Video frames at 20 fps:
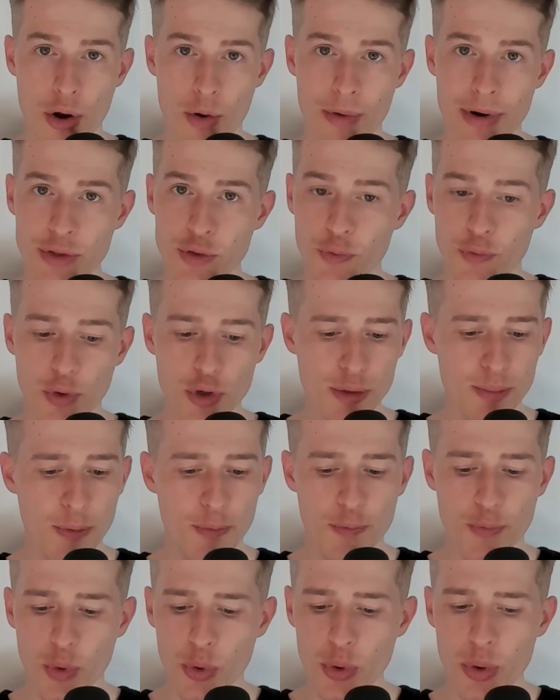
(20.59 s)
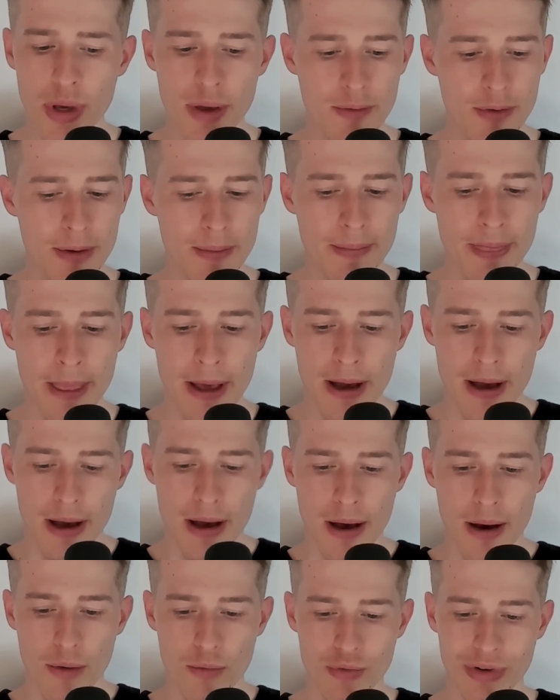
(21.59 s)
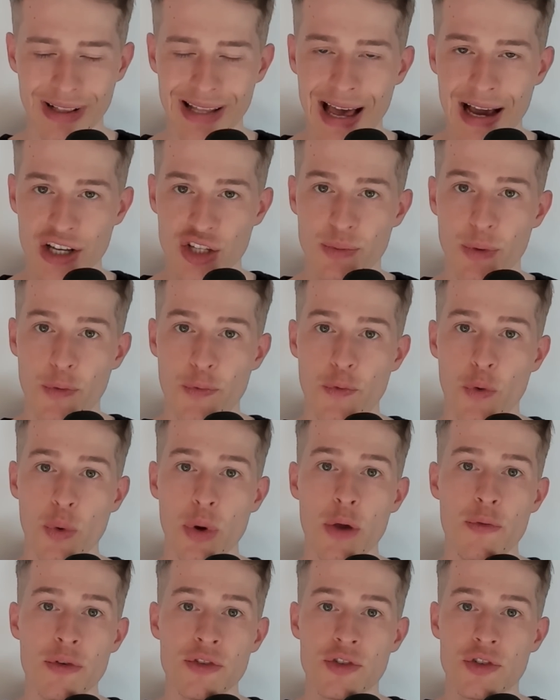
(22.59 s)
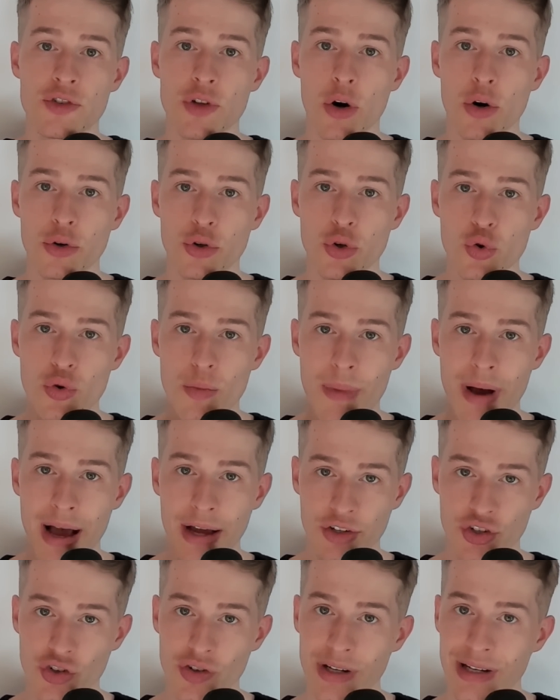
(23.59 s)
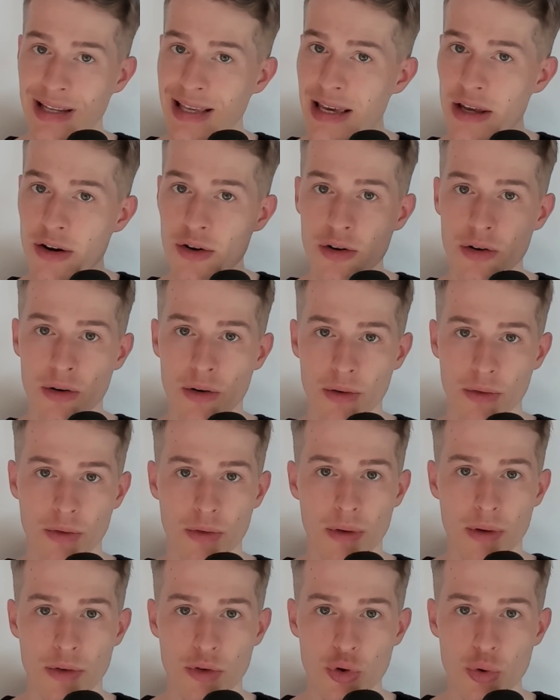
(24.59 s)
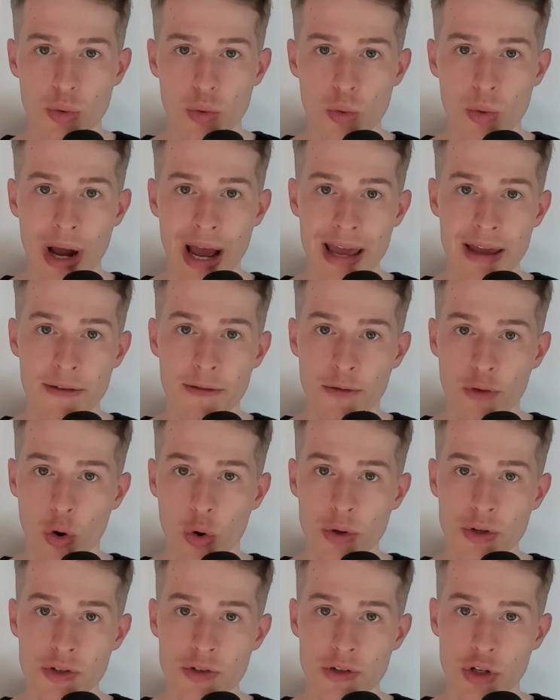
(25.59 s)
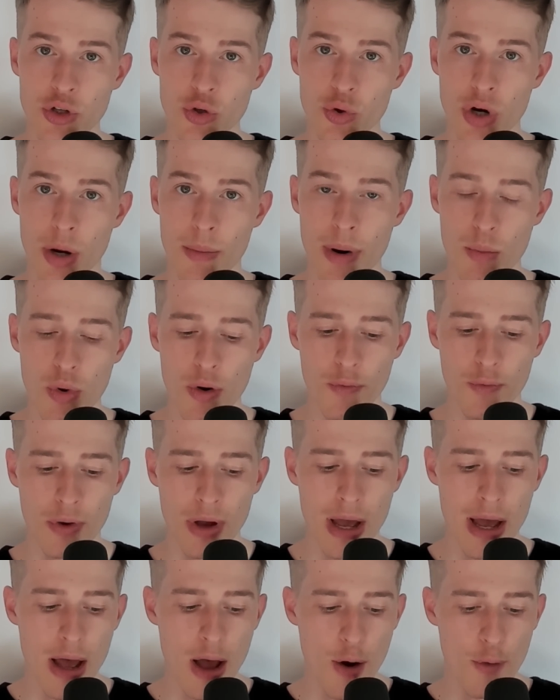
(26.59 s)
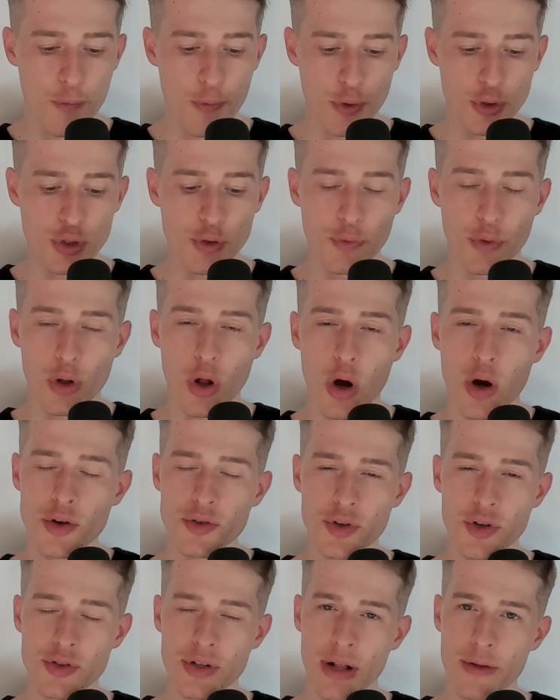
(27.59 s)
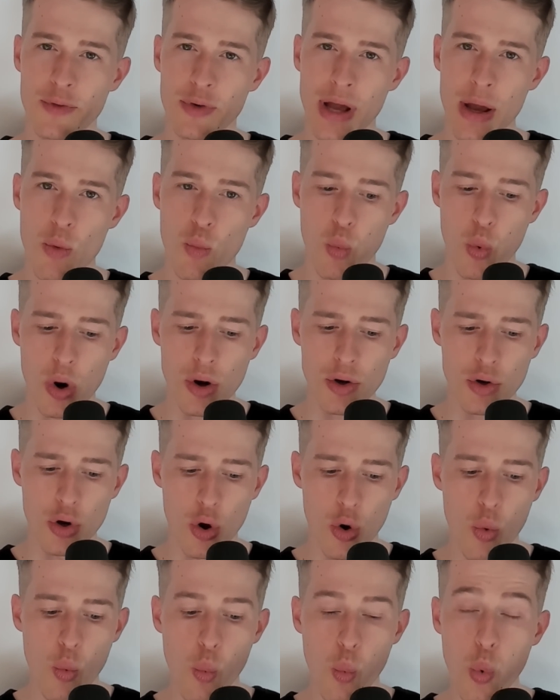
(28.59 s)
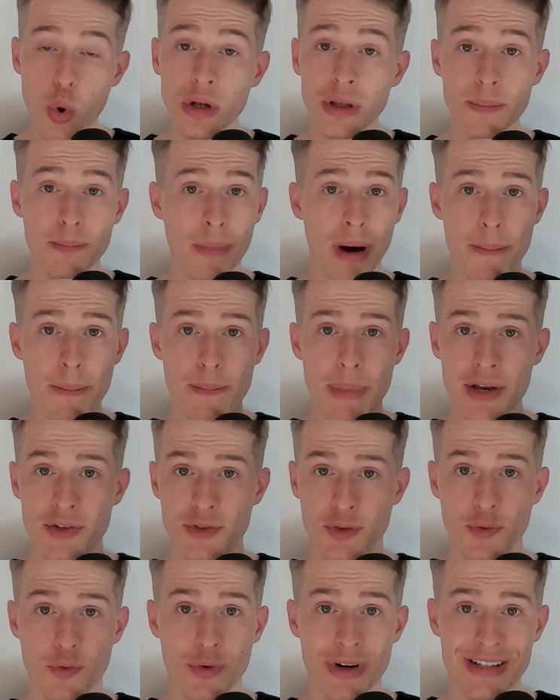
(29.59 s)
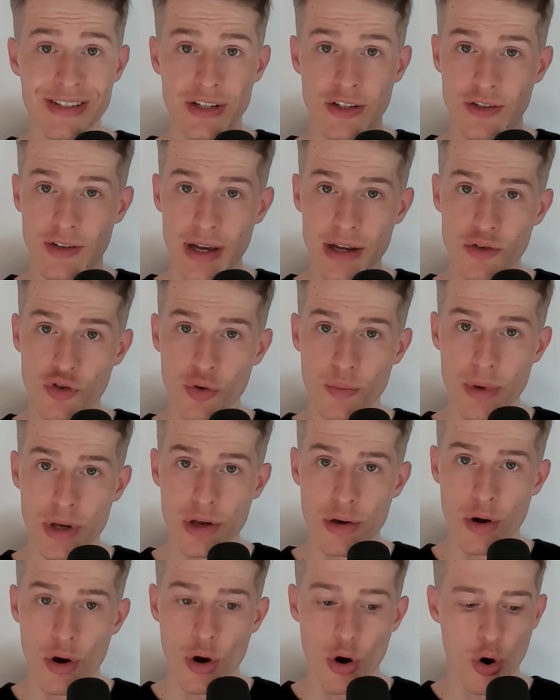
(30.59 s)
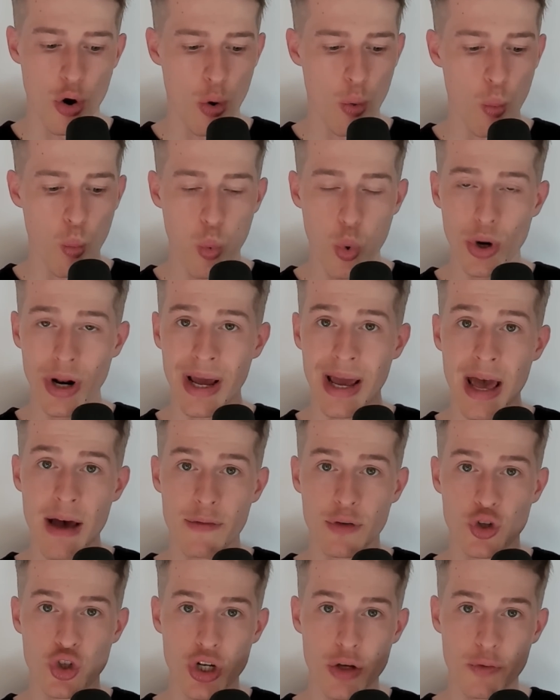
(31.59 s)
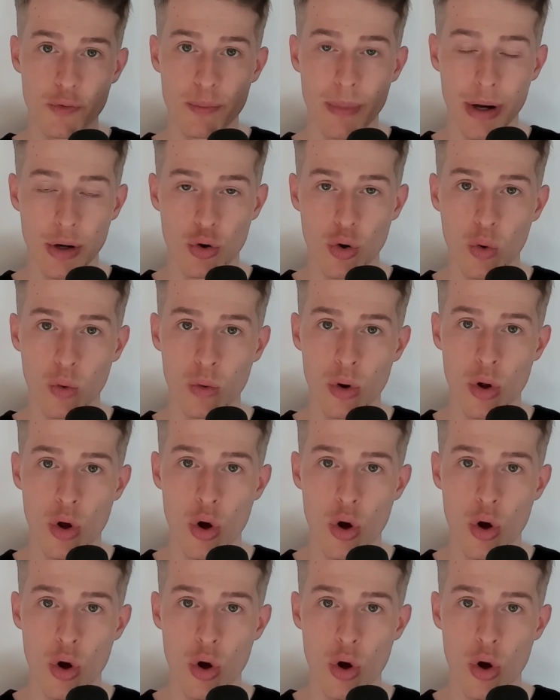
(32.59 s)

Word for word: right? So first, before you even relax, before you even start to imagine and hear to a voice that you come up with, first of all, ask yourself, okay, what would my best friend say to me, would I have achieved my goal?